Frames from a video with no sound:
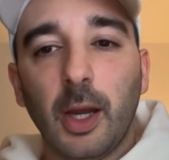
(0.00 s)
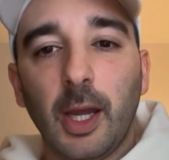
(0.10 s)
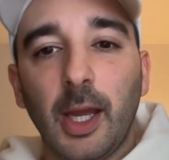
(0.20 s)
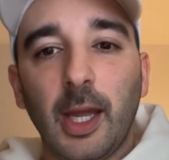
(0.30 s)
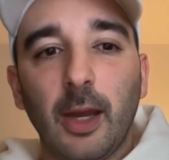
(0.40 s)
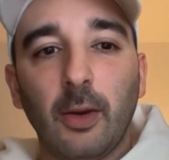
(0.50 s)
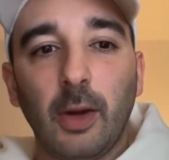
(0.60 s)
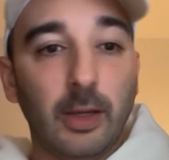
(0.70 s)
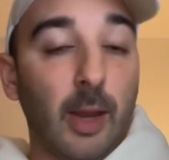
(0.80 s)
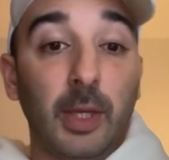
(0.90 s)

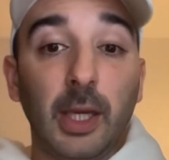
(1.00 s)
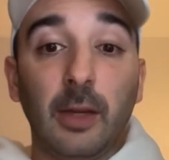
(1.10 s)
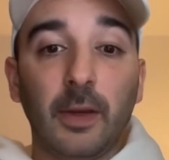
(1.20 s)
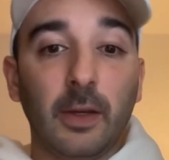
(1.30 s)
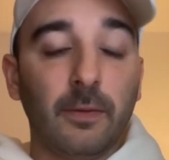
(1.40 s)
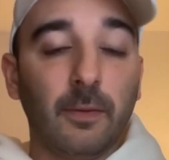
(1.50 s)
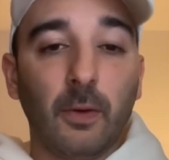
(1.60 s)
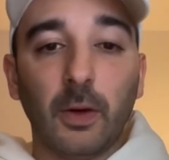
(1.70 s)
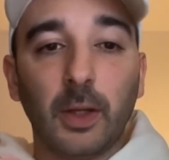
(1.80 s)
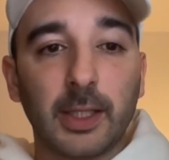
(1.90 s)
and I mean, even
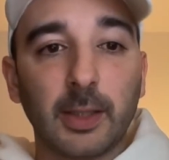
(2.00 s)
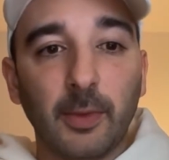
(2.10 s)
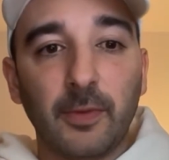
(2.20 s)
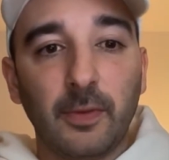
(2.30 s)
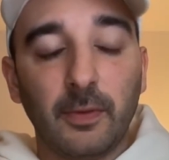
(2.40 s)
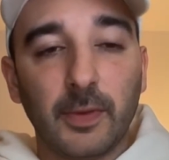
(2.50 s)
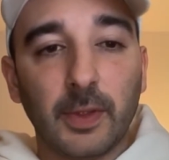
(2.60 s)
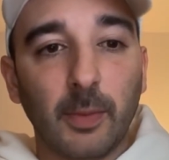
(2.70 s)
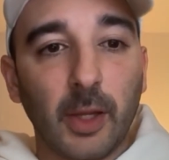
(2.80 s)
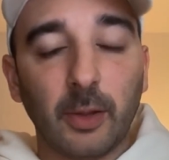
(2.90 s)
for like
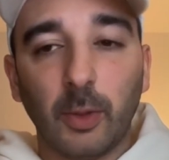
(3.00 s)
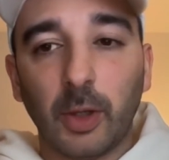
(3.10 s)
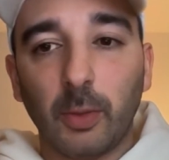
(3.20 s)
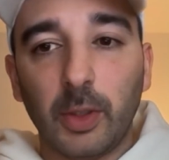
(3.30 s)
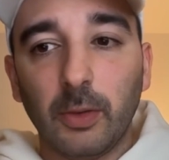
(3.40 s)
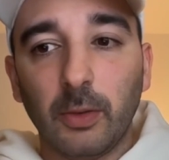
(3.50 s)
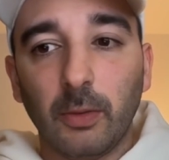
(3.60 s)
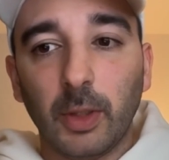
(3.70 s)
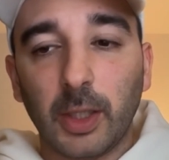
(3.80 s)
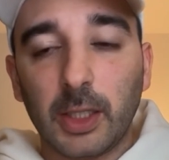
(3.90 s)
some other work
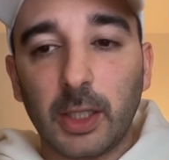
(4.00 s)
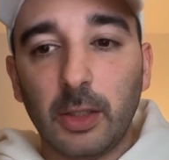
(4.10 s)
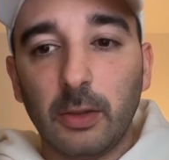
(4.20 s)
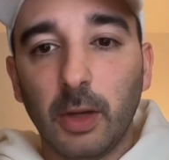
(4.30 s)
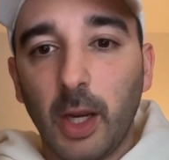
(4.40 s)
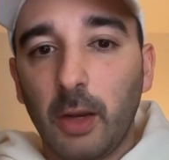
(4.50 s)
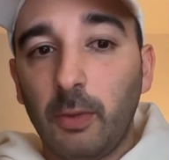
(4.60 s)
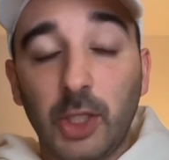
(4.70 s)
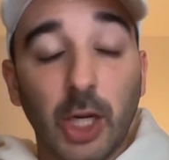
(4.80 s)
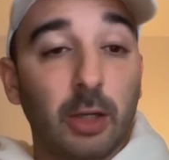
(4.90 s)
we're looking to do,
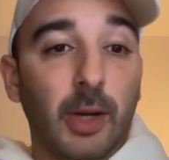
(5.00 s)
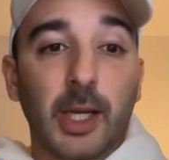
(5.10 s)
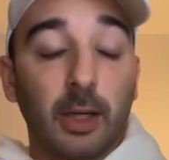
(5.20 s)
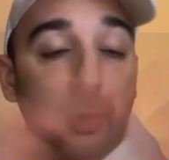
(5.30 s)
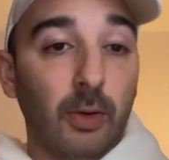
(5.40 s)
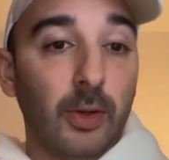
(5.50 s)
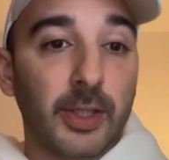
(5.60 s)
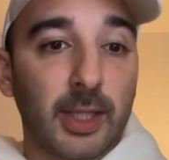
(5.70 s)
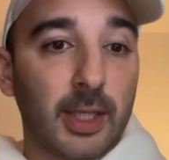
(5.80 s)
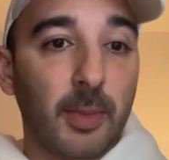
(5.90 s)
we generated a whole
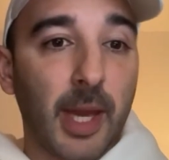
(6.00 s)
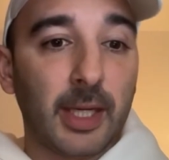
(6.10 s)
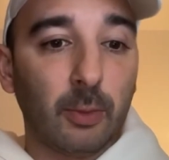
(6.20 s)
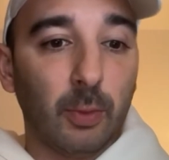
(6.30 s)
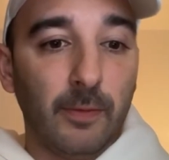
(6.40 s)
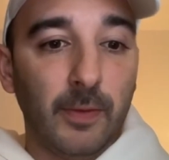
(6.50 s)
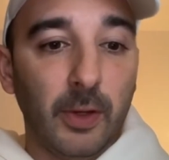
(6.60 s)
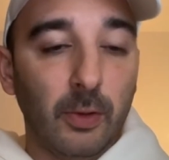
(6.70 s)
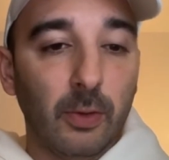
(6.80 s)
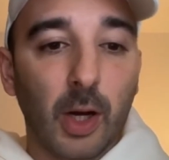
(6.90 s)
systematic
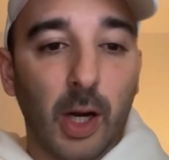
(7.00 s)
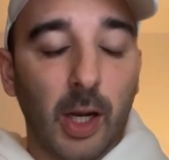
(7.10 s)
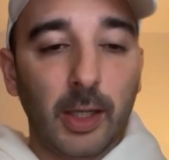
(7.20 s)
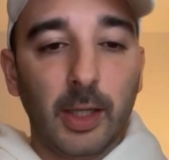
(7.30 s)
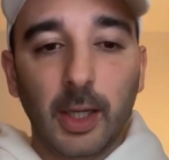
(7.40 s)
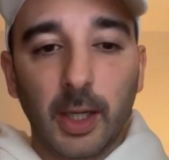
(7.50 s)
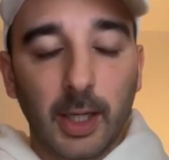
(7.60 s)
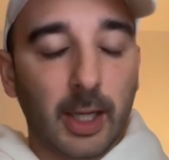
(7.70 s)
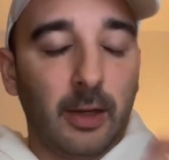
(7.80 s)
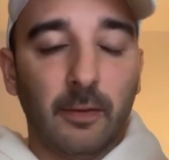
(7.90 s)
review on
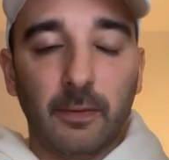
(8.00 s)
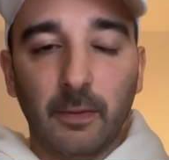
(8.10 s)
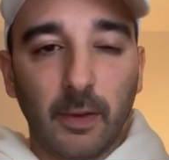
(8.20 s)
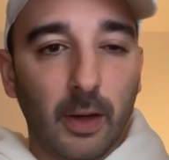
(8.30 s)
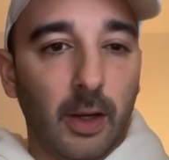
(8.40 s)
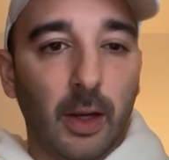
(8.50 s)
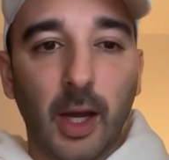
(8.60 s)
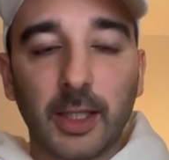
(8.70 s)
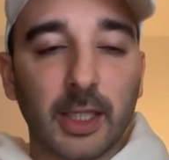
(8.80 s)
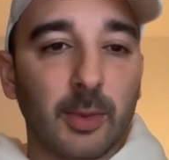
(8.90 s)
kind of
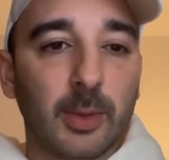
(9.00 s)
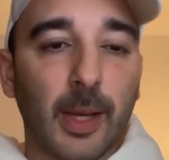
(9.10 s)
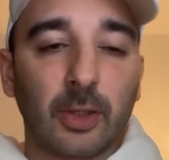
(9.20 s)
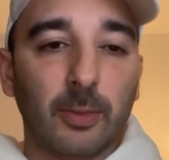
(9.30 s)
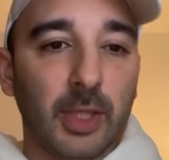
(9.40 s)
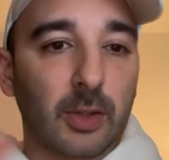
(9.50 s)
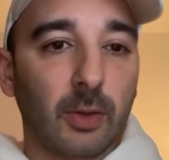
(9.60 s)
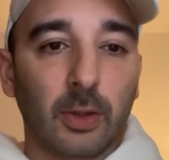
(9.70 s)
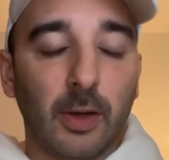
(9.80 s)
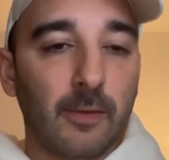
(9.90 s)
autism spectrum
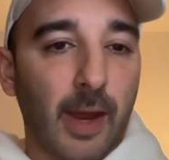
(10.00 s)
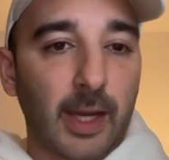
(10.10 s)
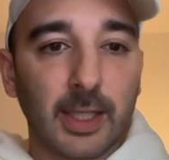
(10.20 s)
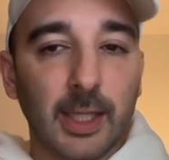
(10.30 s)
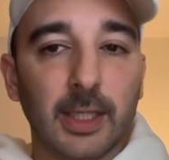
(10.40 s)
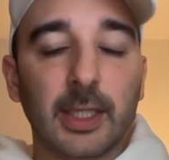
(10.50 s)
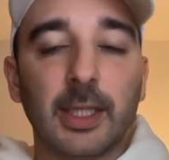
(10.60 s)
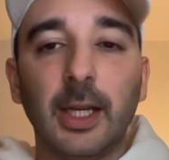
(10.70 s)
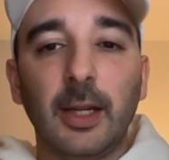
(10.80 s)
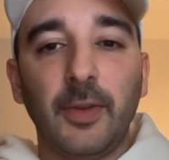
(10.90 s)
disorder and vaccines.
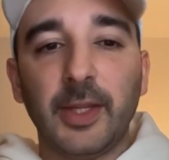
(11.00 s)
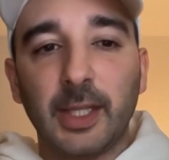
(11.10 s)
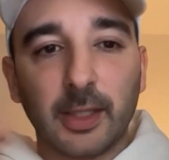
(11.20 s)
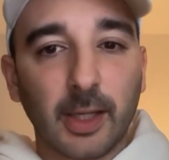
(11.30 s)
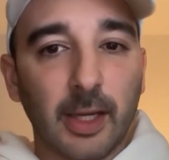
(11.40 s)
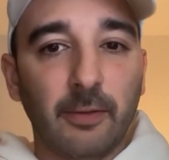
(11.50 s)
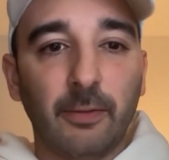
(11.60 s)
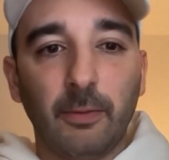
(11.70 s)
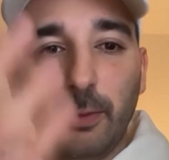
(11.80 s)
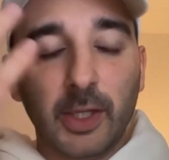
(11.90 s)
This is kind of
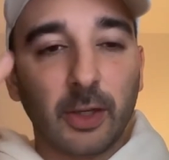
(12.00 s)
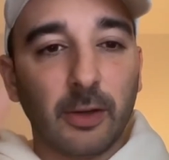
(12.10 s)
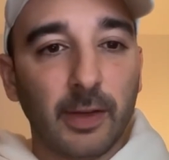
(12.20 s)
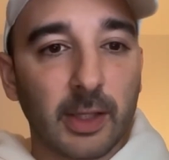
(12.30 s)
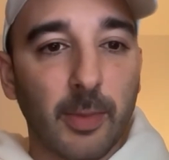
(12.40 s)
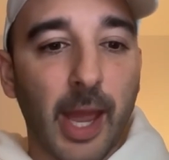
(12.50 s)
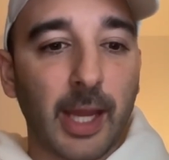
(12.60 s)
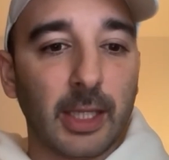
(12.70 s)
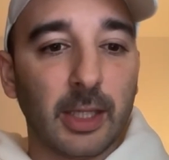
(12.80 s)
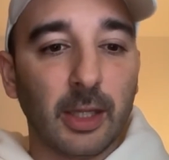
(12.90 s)
resurfaced back
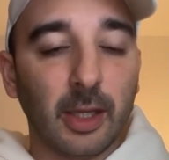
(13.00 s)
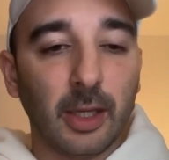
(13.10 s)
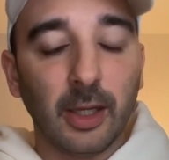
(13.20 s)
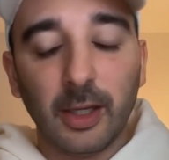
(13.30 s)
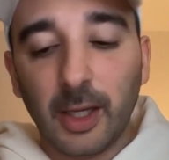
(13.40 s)
into the